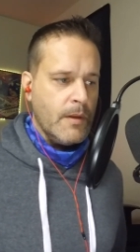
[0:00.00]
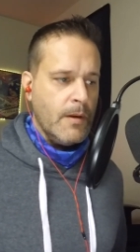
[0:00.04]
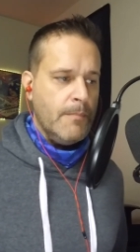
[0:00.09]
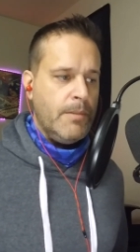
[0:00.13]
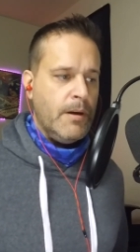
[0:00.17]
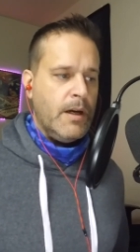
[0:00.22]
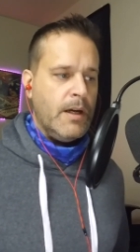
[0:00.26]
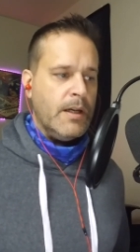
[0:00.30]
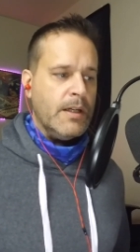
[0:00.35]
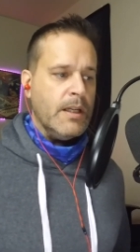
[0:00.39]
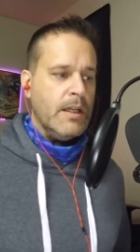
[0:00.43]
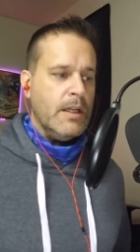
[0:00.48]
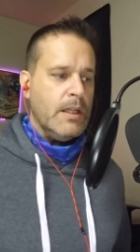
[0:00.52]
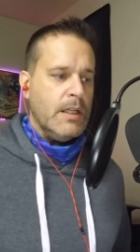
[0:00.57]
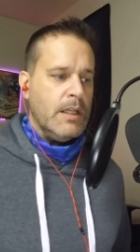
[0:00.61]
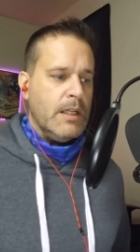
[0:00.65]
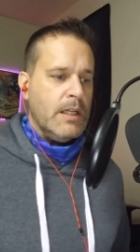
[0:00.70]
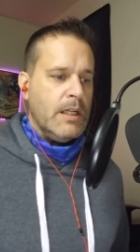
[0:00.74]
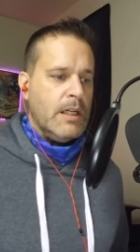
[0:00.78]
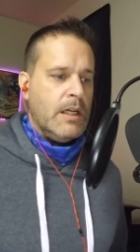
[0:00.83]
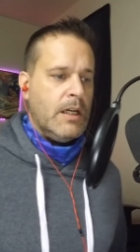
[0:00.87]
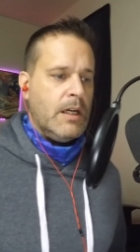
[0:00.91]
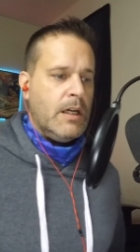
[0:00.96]
But
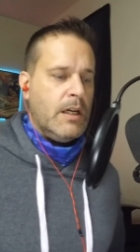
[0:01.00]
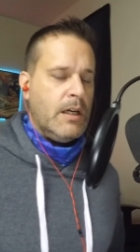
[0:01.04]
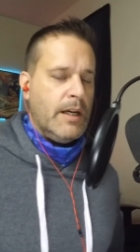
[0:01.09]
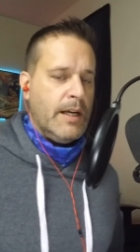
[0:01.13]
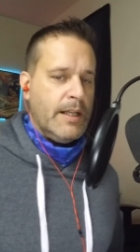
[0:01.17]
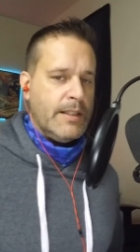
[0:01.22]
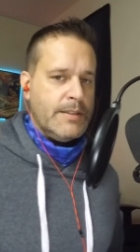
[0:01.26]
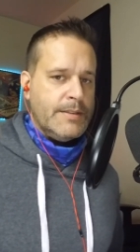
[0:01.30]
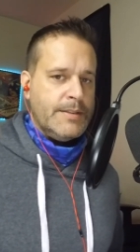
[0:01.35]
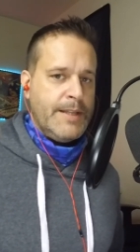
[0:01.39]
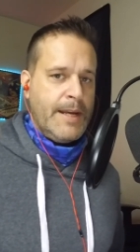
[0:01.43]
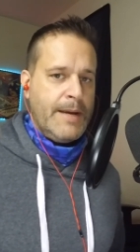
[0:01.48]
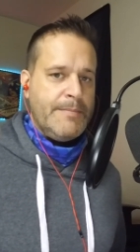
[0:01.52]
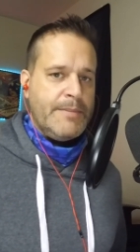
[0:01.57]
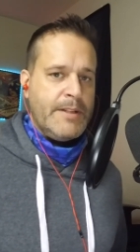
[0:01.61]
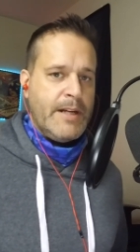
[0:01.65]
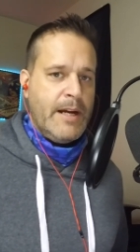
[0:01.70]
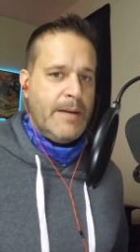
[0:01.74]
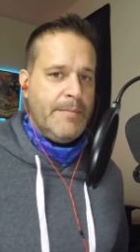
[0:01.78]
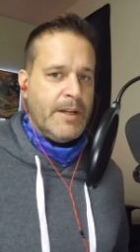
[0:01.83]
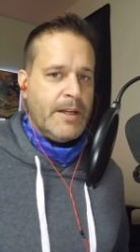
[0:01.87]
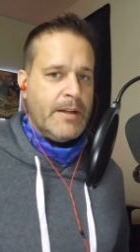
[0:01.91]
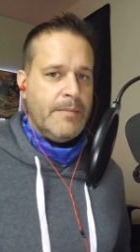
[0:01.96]
at the same
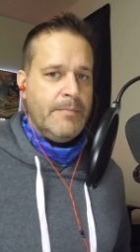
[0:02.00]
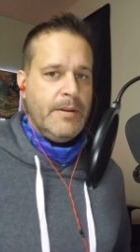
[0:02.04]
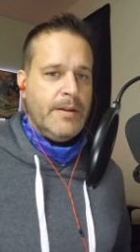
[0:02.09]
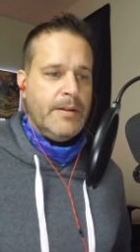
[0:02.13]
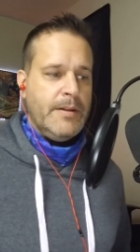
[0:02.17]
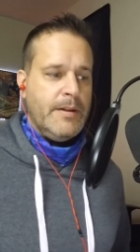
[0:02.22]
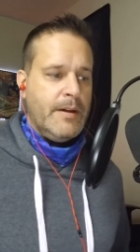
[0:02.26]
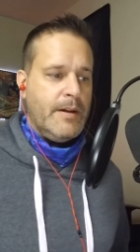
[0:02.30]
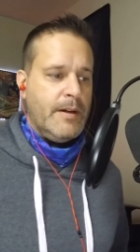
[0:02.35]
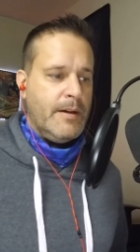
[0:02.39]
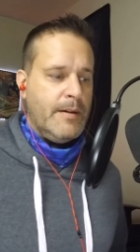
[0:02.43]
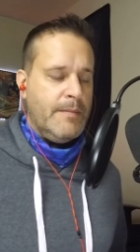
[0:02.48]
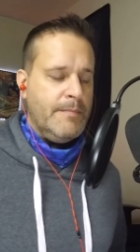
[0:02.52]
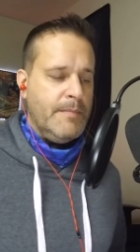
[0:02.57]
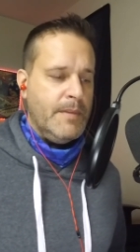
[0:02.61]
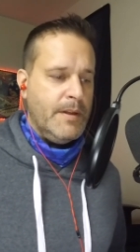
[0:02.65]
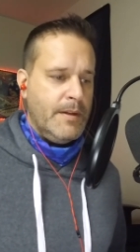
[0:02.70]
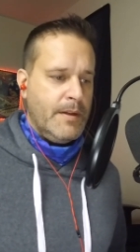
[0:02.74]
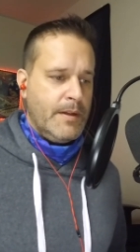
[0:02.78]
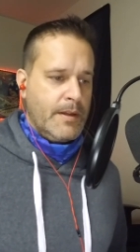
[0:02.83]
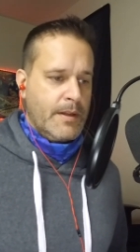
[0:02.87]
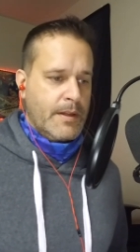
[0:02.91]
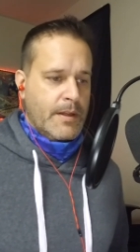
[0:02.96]
time, it can be, you
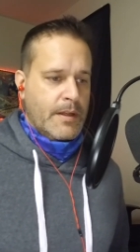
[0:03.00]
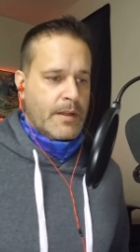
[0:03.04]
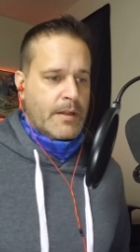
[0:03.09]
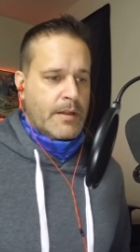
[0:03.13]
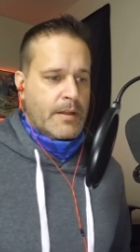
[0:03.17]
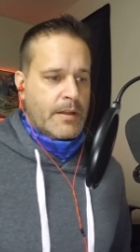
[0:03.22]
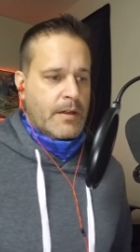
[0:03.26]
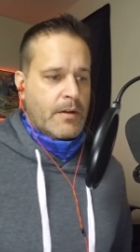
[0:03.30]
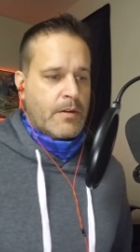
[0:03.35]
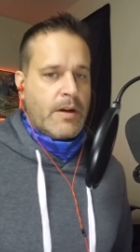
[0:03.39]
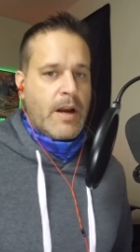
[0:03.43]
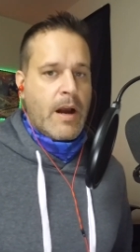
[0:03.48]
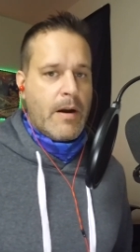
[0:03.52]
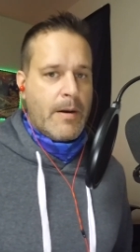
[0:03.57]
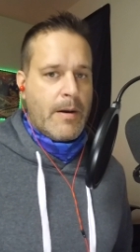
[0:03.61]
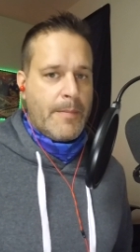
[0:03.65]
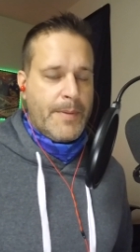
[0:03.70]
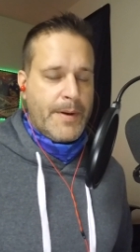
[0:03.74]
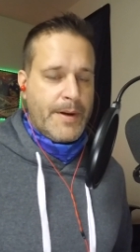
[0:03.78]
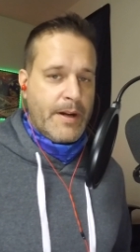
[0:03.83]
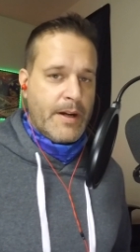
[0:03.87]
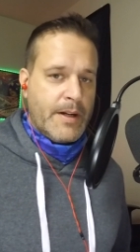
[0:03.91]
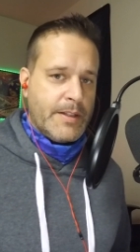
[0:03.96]
know,
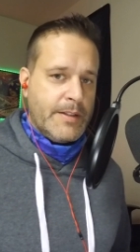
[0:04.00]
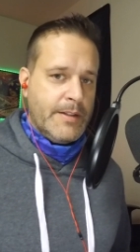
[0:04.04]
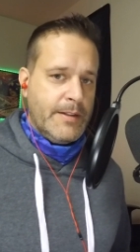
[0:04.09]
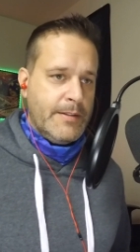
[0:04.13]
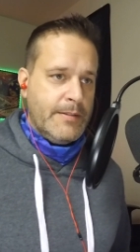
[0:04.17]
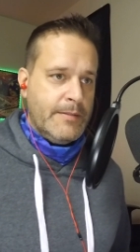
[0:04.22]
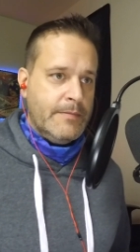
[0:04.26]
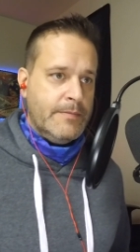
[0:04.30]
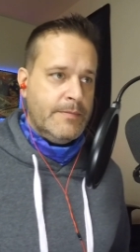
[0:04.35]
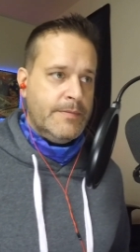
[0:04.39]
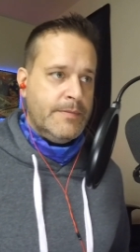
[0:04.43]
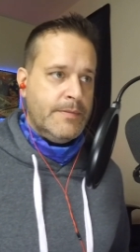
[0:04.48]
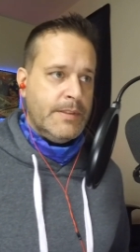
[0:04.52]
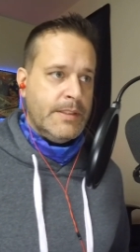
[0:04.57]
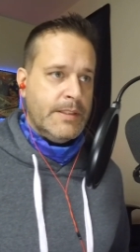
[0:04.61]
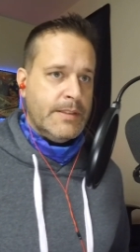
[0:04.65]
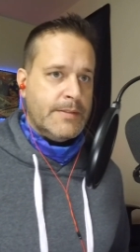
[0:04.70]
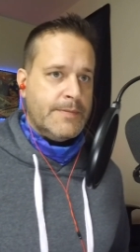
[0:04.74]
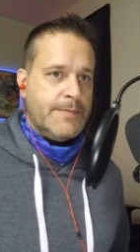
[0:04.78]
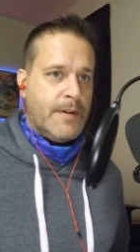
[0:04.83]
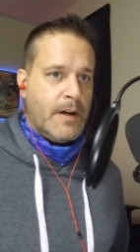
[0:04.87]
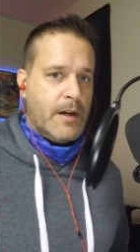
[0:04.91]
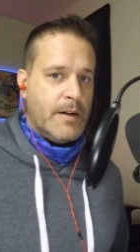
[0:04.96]
counterproductive
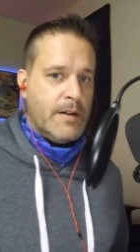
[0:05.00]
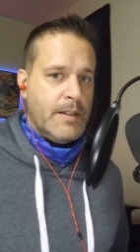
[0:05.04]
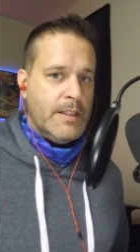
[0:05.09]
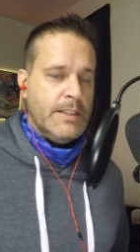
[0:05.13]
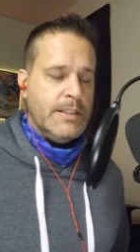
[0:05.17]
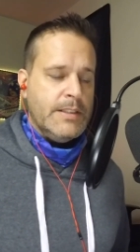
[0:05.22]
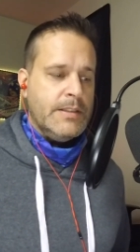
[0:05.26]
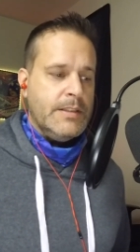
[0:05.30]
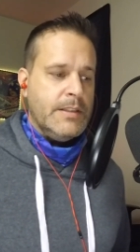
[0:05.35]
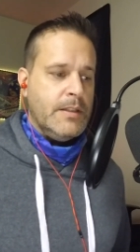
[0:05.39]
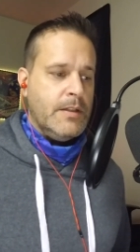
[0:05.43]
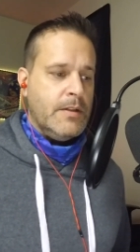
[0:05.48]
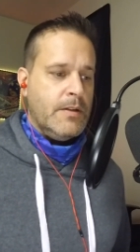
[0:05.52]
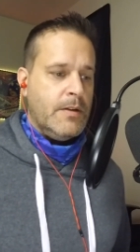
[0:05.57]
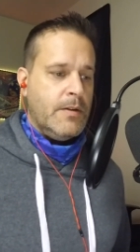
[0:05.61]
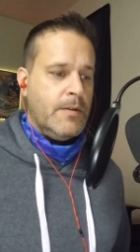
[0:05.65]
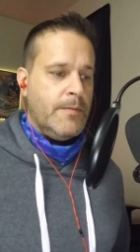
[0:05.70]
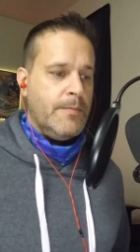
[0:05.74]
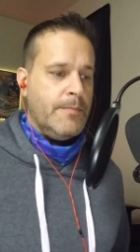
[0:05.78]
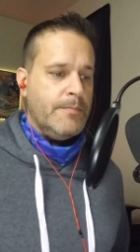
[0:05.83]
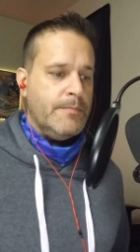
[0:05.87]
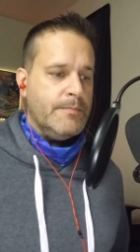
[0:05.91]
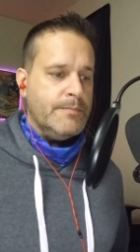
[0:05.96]
as far as, you
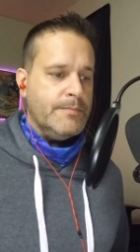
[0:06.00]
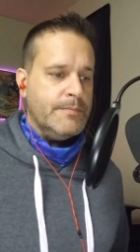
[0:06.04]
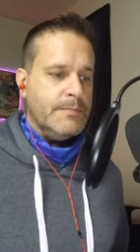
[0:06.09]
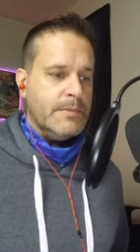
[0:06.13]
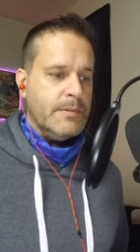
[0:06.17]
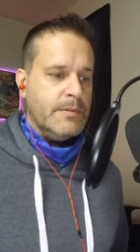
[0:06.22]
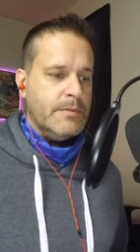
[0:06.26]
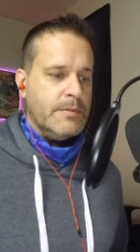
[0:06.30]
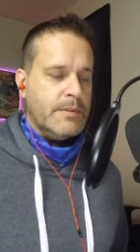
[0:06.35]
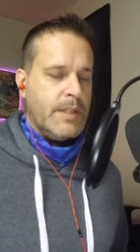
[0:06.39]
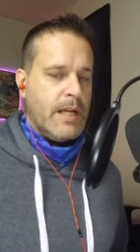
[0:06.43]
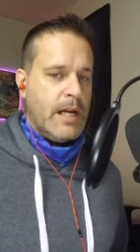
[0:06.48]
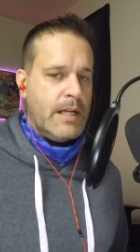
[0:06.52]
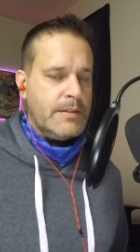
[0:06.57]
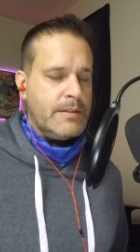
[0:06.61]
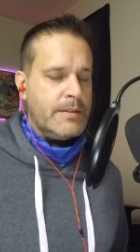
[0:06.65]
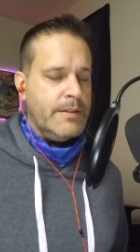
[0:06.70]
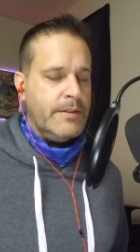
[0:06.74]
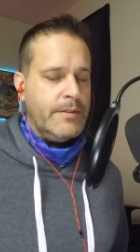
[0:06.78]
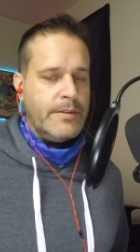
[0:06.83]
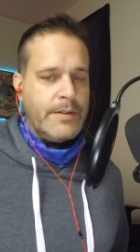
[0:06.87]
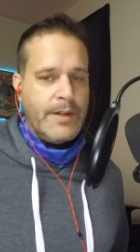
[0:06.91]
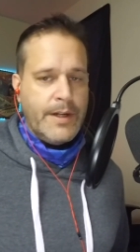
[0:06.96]
know,
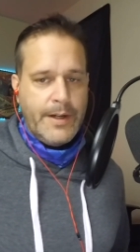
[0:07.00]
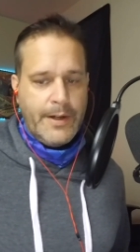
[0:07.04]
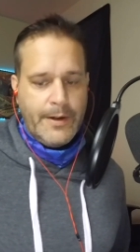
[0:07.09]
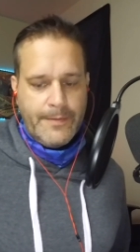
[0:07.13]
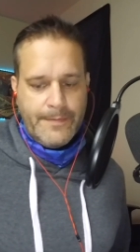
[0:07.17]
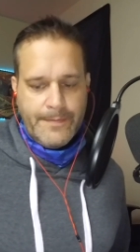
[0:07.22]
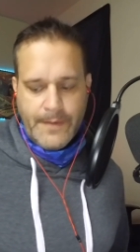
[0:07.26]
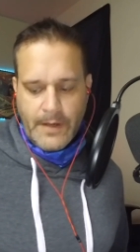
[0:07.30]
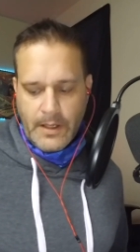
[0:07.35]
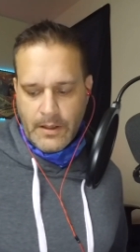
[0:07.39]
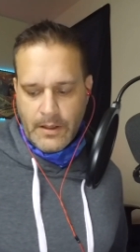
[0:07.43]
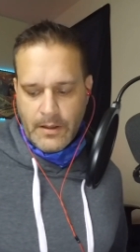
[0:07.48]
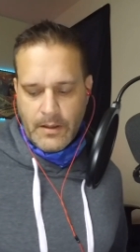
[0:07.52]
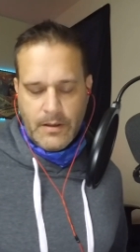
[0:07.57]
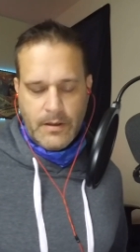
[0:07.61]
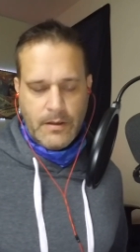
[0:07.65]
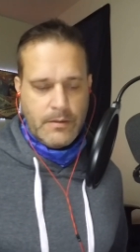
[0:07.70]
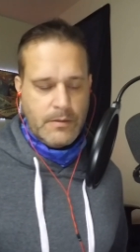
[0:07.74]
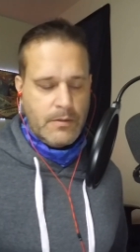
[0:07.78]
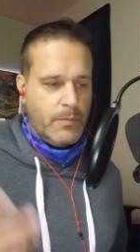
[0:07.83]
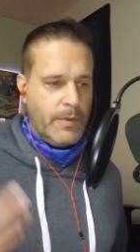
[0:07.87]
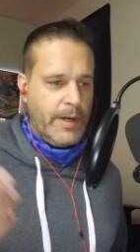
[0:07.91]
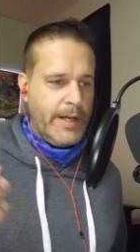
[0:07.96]
constantly looking at your
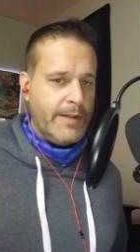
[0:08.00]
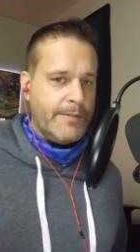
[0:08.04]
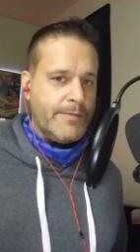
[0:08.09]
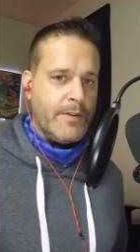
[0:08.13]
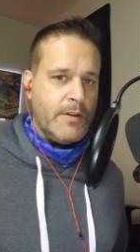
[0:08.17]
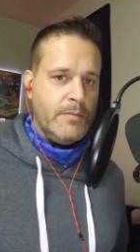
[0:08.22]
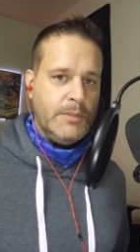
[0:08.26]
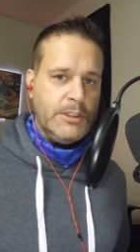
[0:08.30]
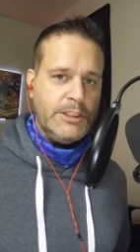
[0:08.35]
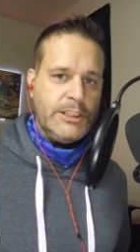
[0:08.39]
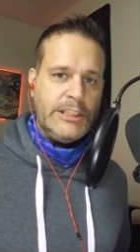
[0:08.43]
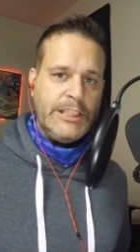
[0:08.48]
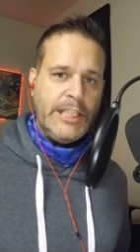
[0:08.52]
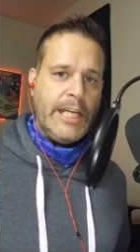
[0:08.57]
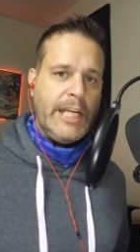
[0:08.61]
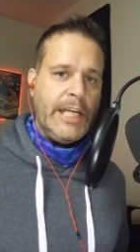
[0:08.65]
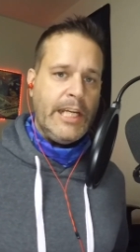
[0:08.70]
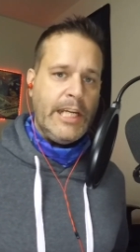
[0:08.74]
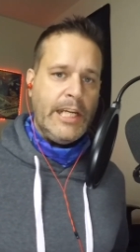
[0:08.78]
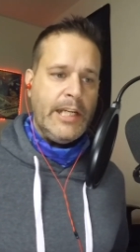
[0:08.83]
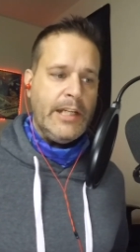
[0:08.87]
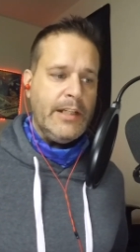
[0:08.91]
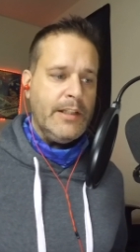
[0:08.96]
phone, waiting for a
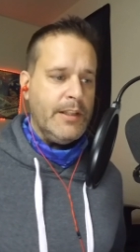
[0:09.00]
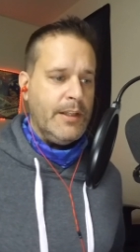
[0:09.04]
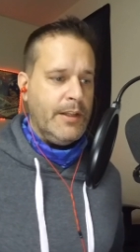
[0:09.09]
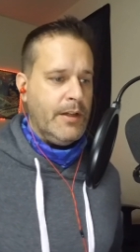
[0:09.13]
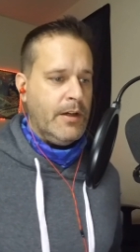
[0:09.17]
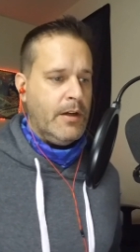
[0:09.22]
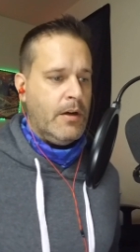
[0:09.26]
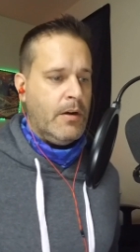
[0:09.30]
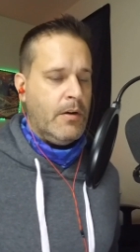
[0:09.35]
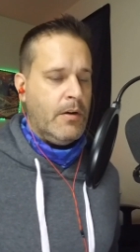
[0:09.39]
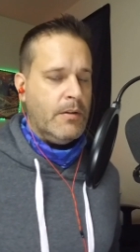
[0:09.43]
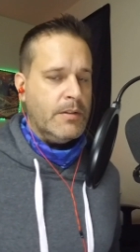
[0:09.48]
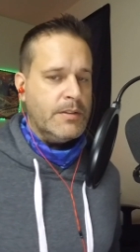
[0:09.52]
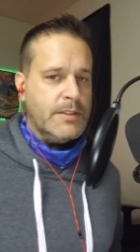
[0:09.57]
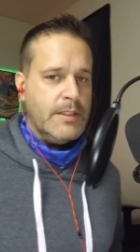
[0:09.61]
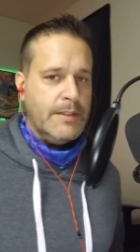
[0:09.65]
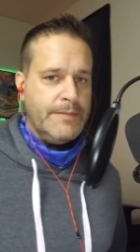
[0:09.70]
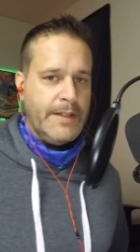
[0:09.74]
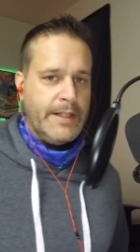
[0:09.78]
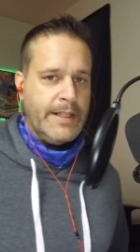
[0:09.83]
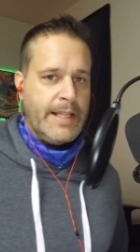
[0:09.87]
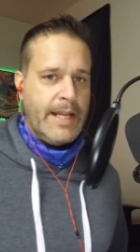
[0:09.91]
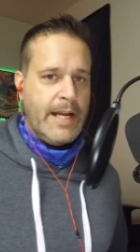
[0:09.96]
machine, you know,
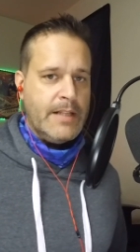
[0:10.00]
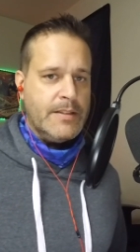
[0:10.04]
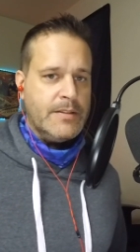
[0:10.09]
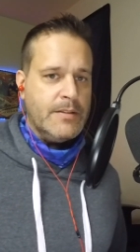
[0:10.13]
stuff like that.